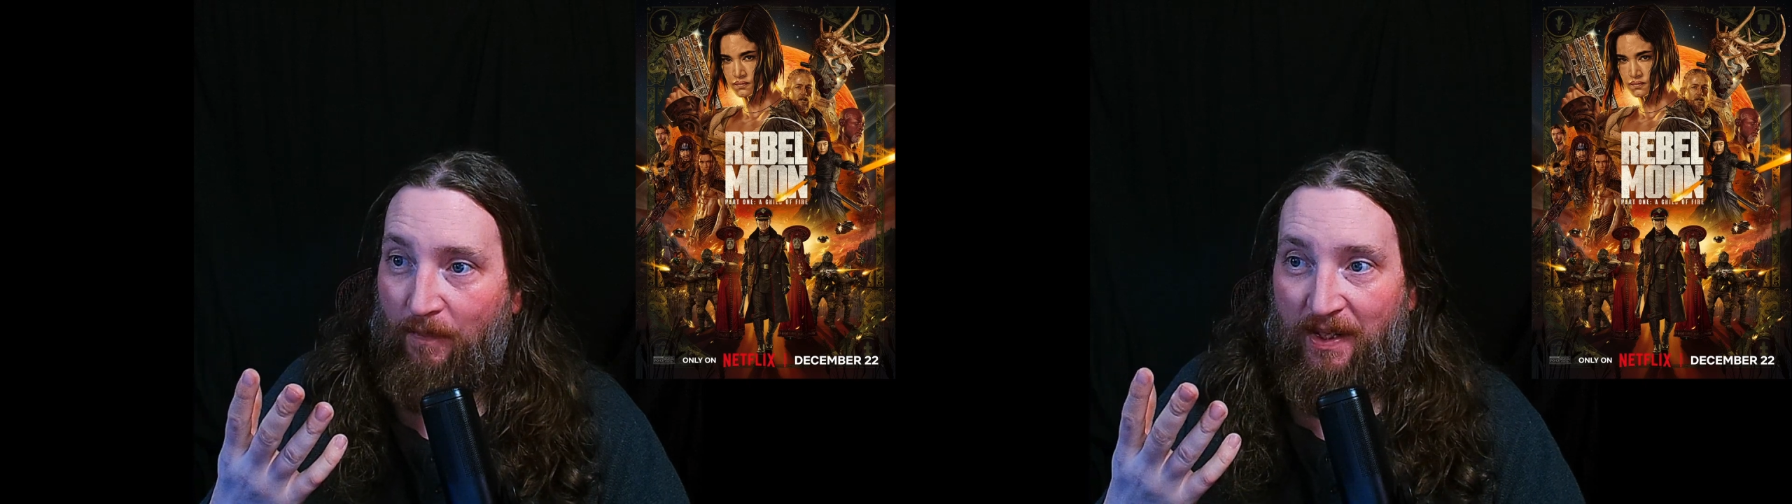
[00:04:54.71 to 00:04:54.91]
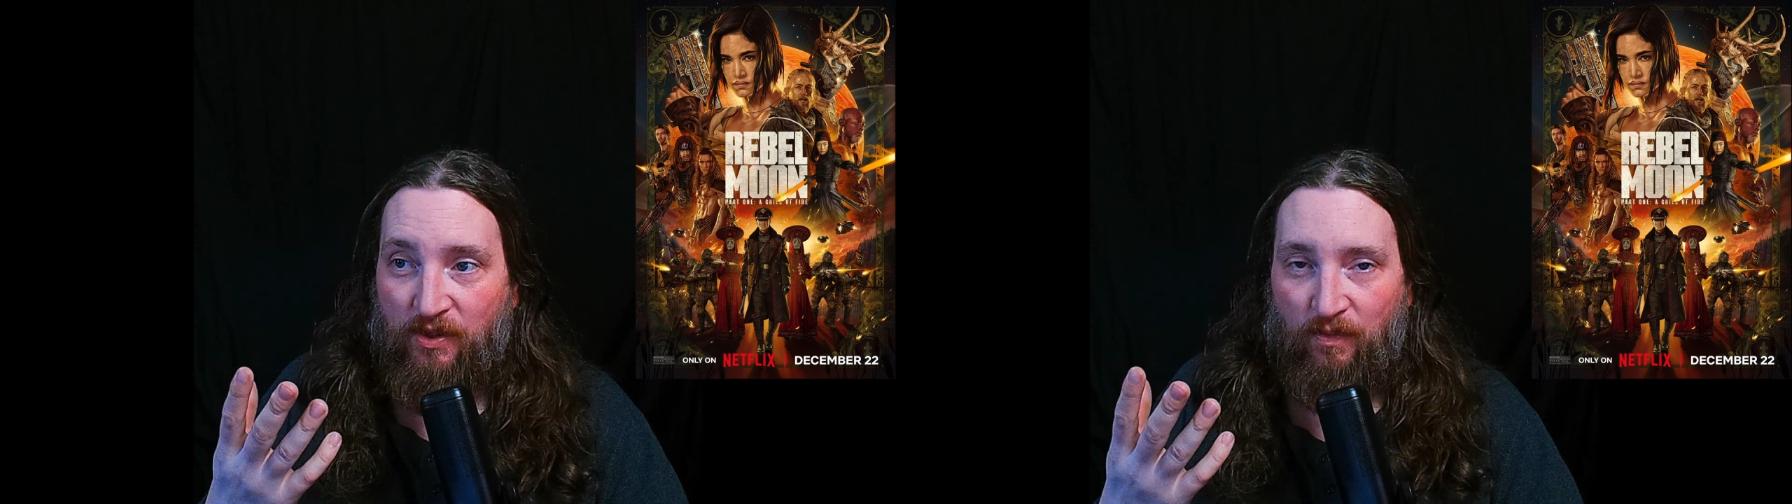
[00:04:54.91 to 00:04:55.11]

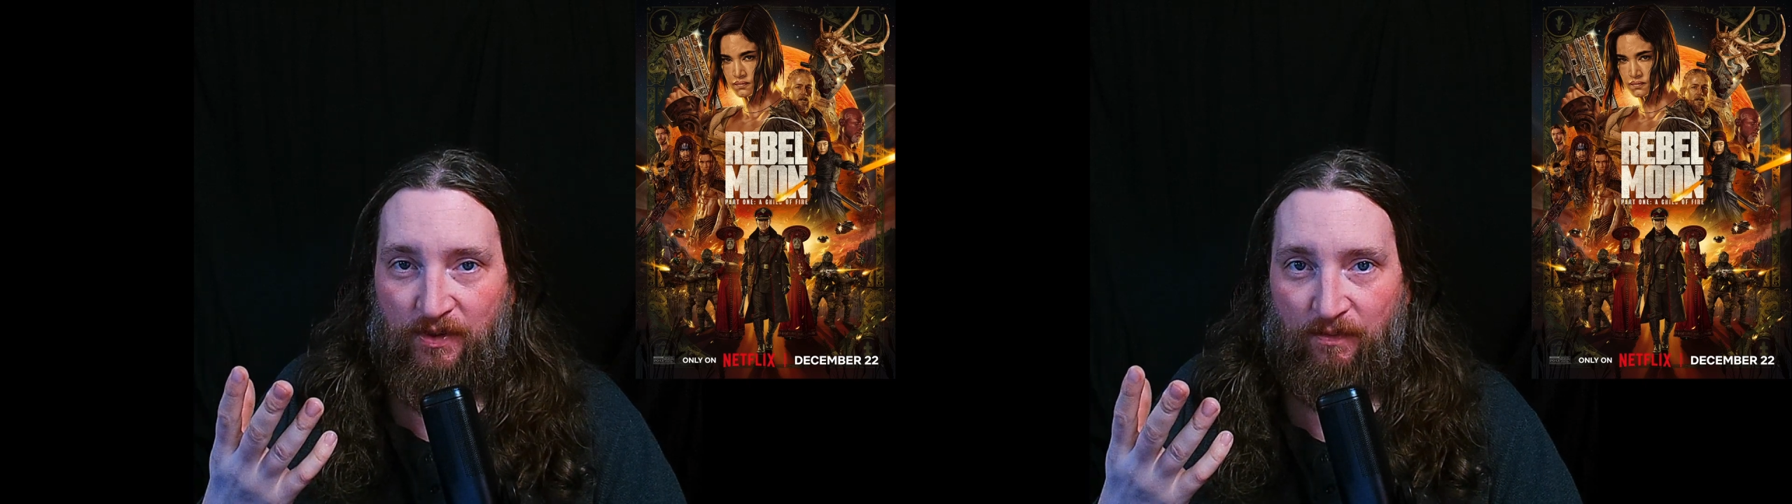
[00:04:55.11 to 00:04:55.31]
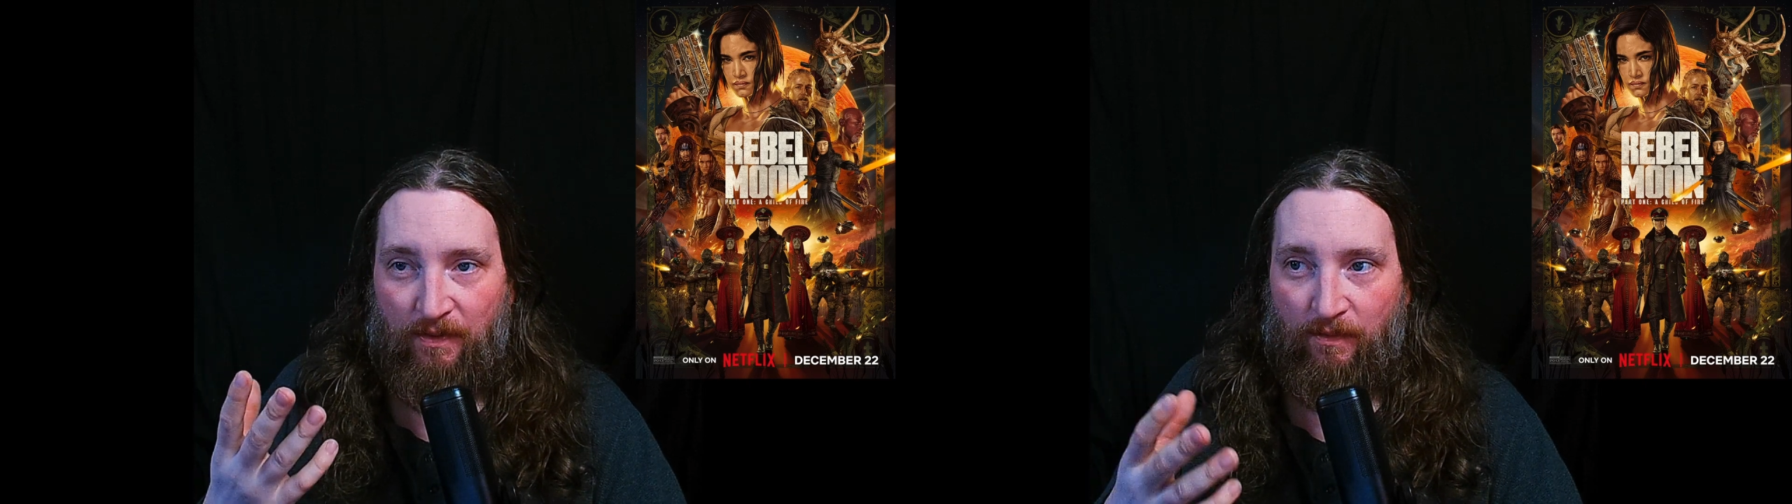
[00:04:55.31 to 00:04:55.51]
being in
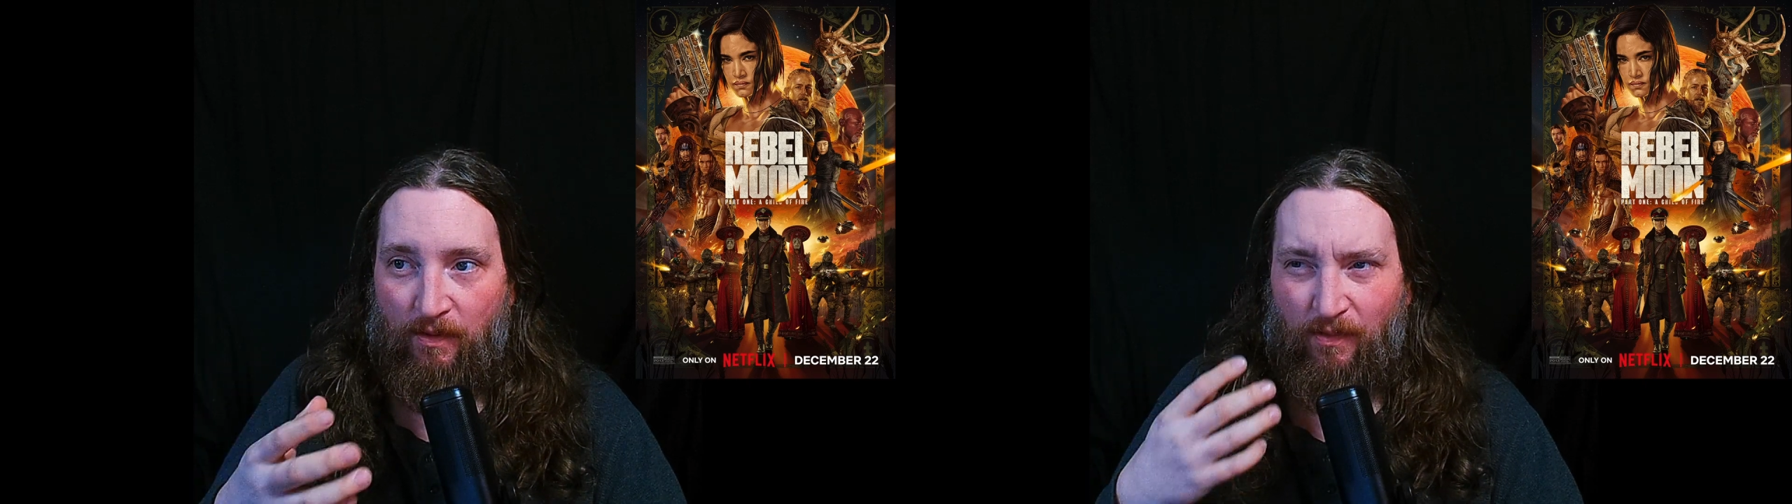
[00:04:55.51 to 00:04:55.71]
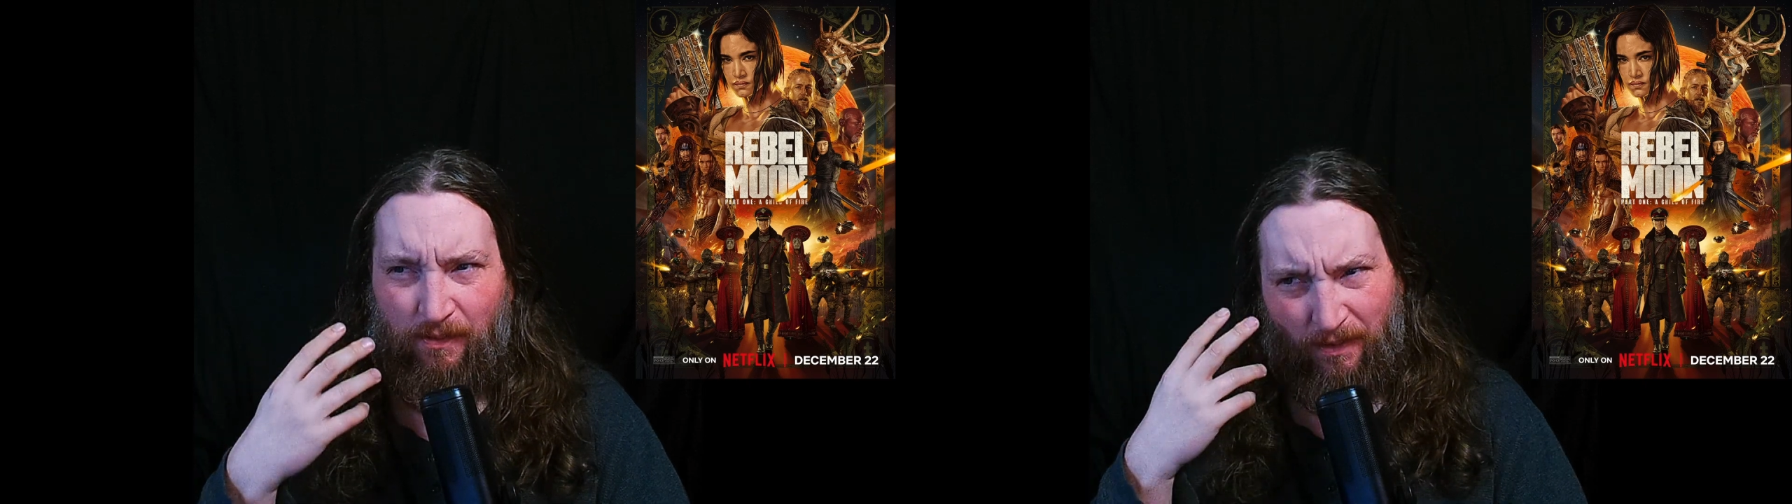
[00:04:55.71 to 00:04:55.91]

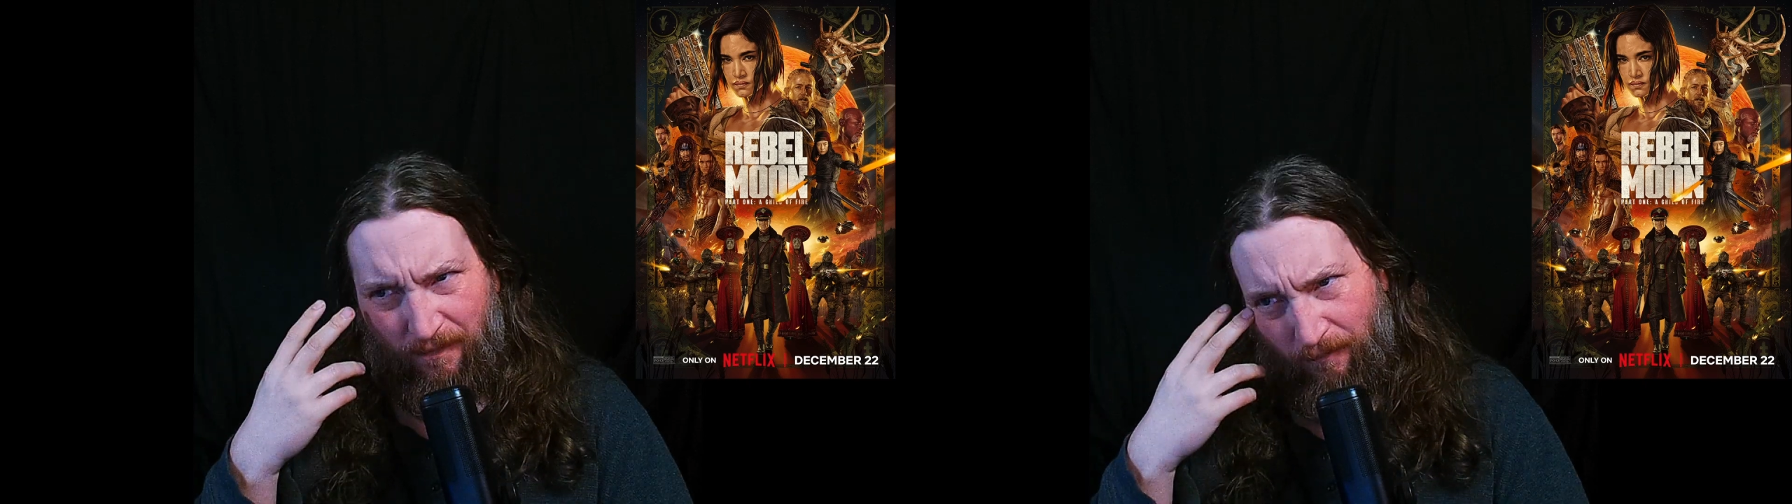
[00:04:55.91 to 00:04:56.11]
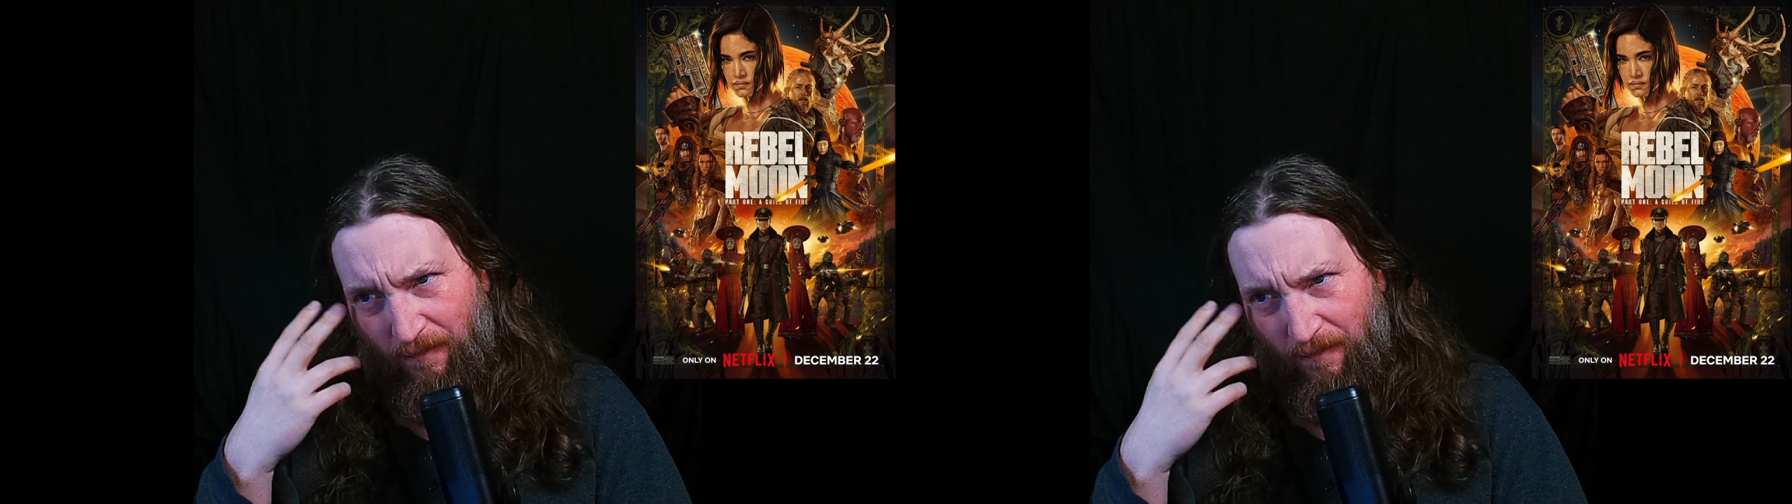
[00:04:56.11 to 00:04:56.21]
2023,